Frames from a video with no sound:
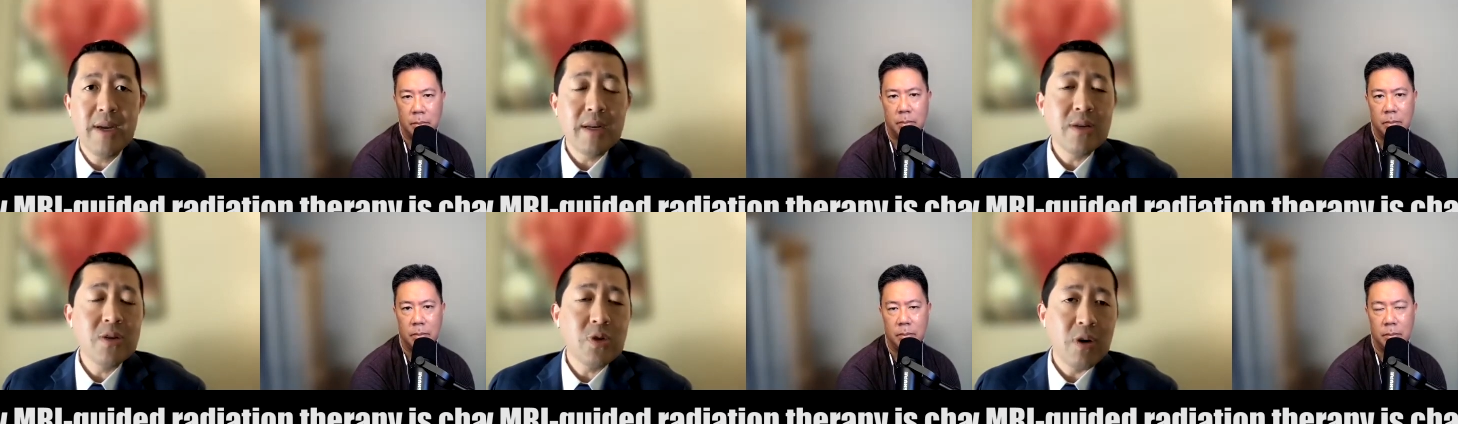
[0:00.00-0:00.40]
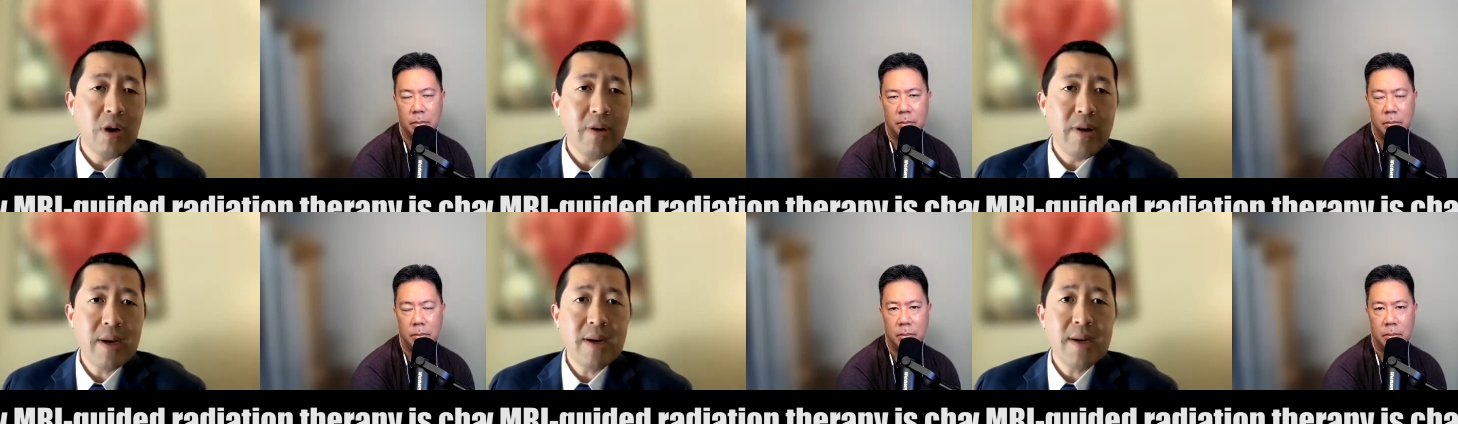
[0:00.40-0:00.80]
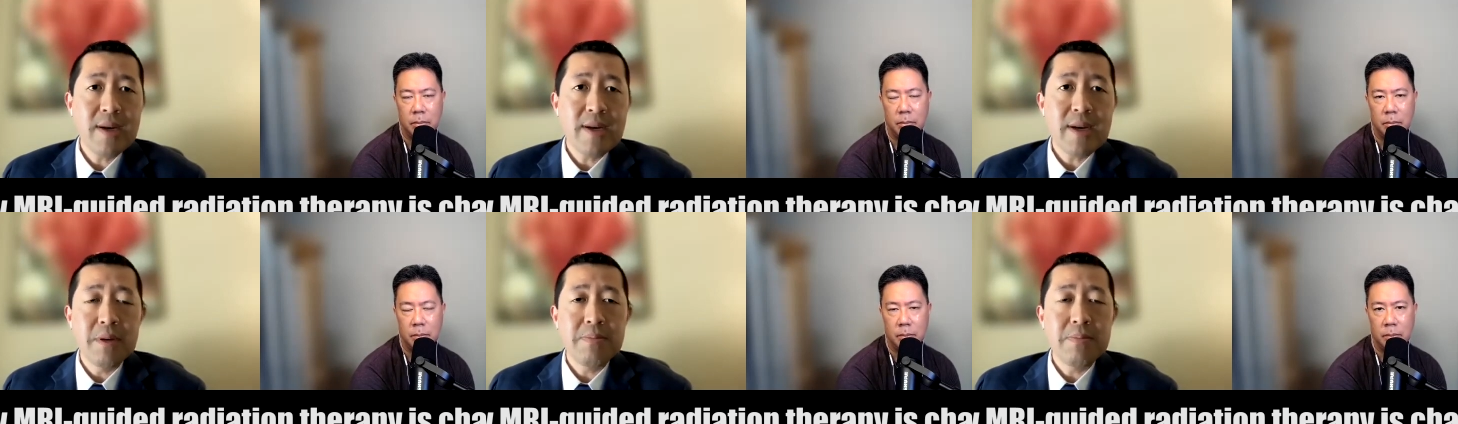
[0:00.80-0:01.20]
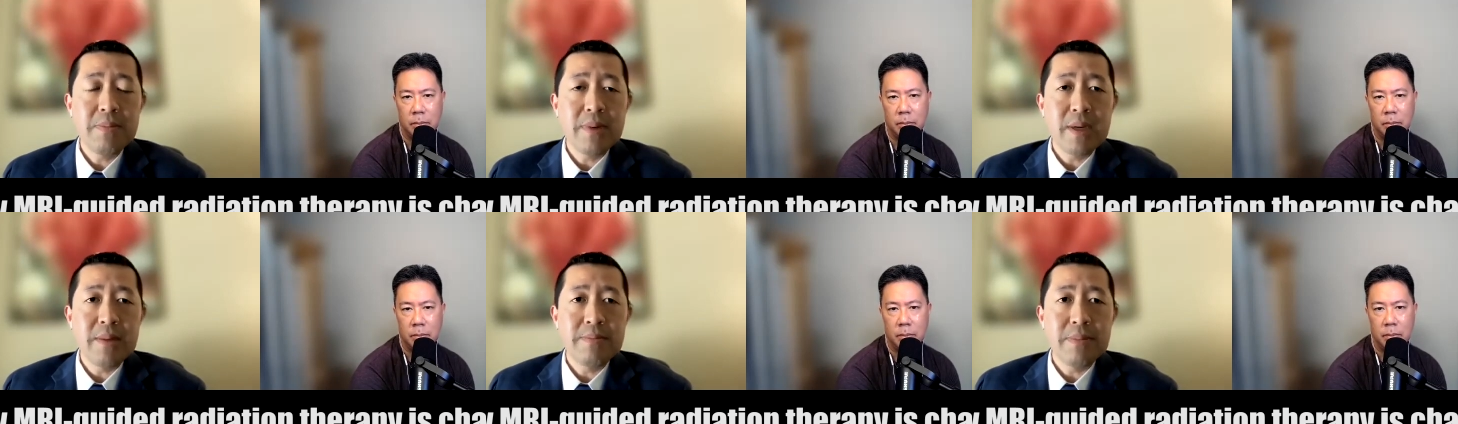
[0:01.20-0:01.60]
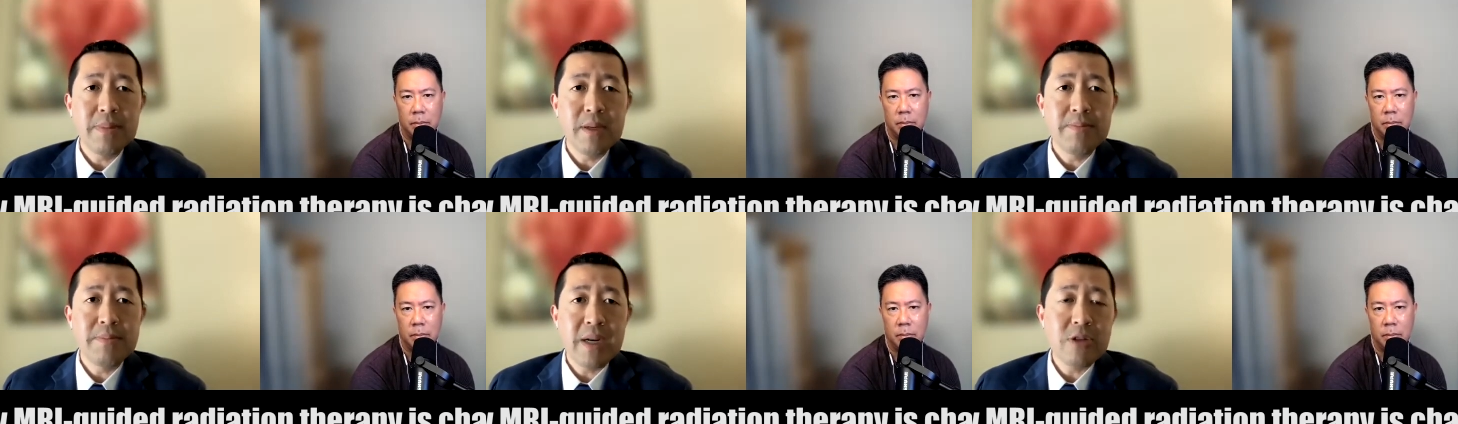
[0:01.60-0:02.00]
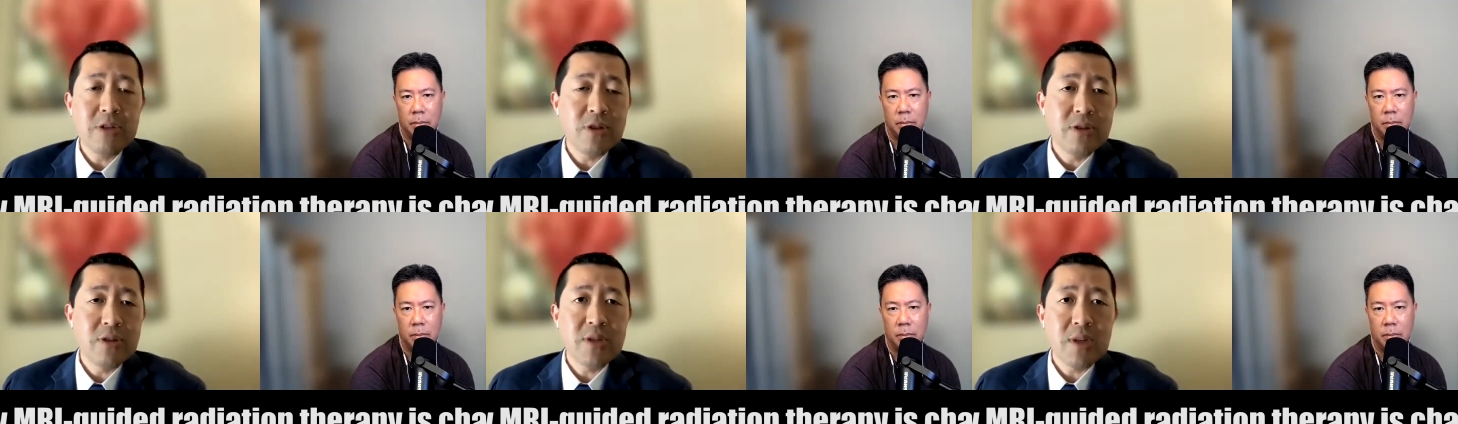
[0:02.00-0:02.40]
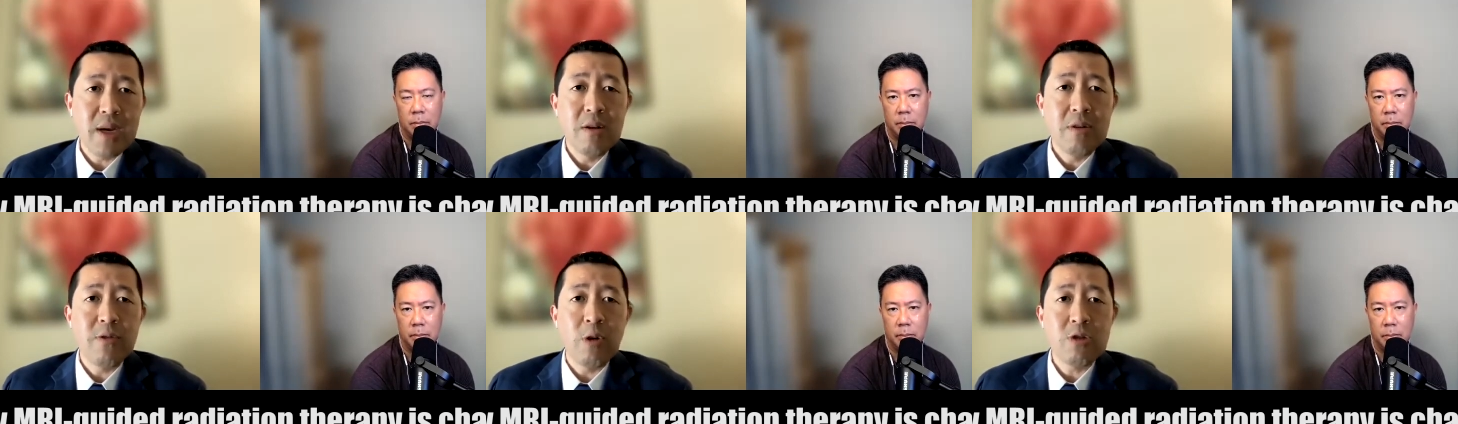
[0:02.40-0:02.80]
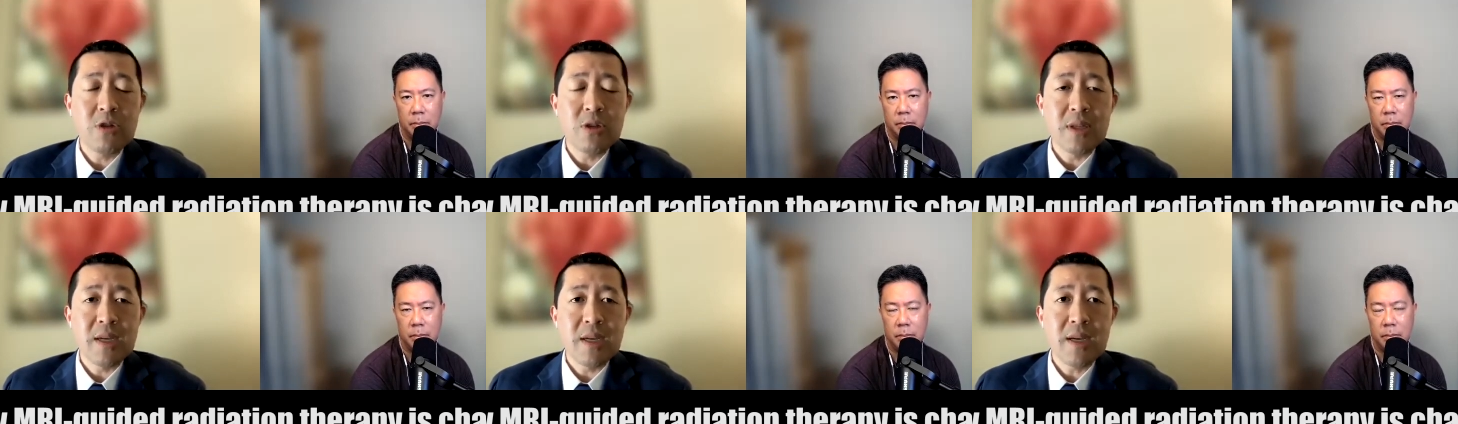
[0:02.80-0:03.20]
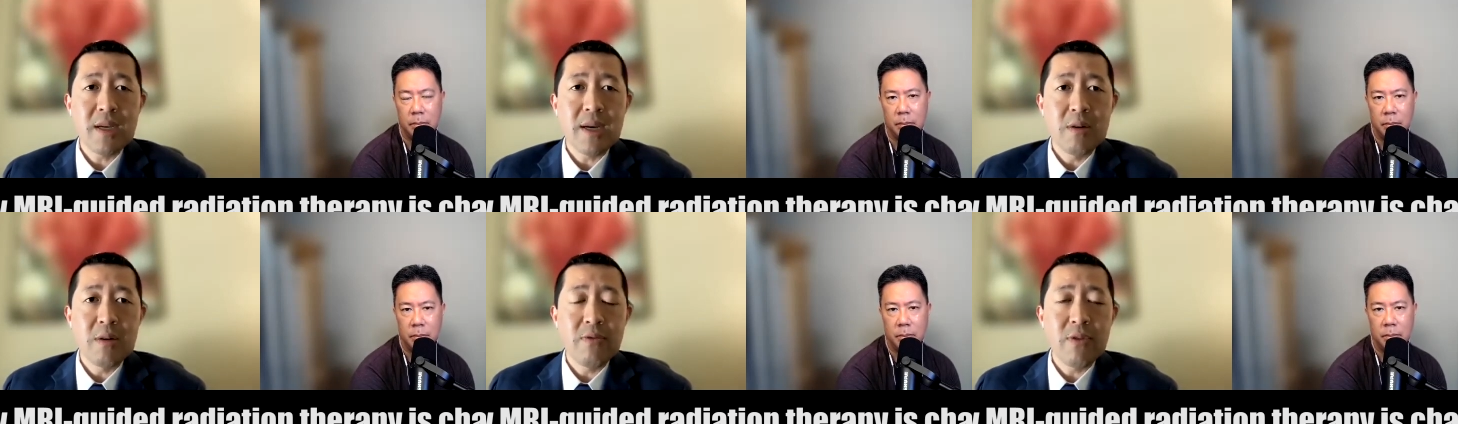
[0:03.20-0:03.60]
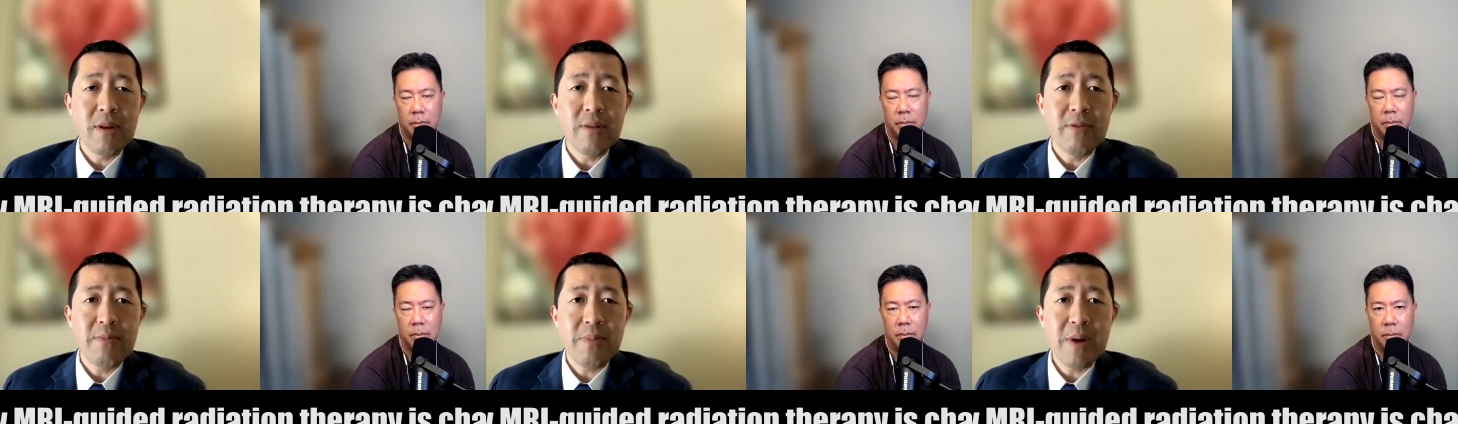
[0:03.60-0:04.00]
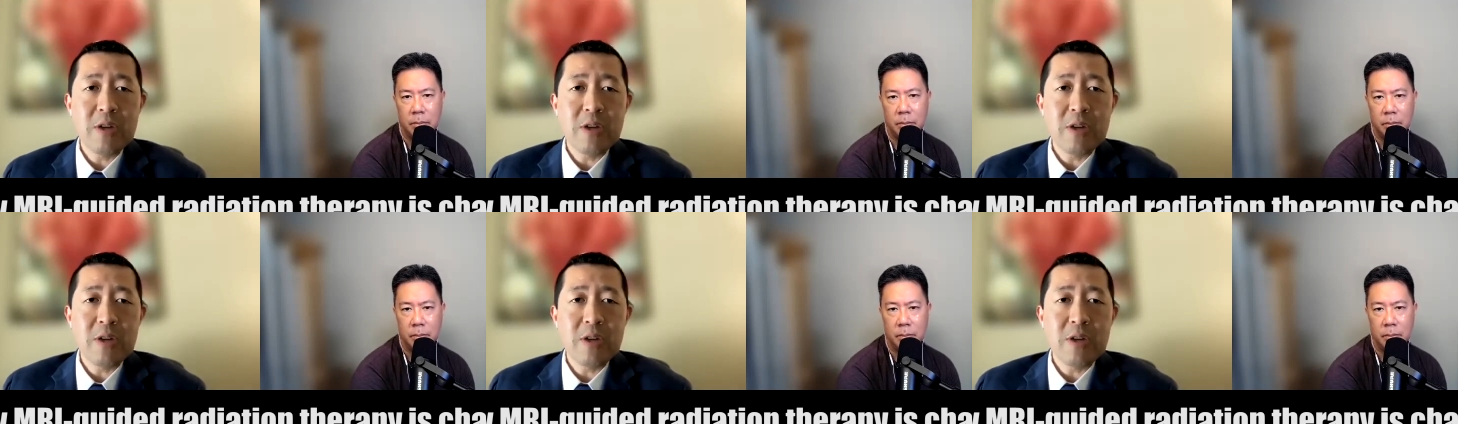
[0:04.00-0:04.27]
Speaker 1: It is growing, but but but patients, you know, fortunately, you know, if, if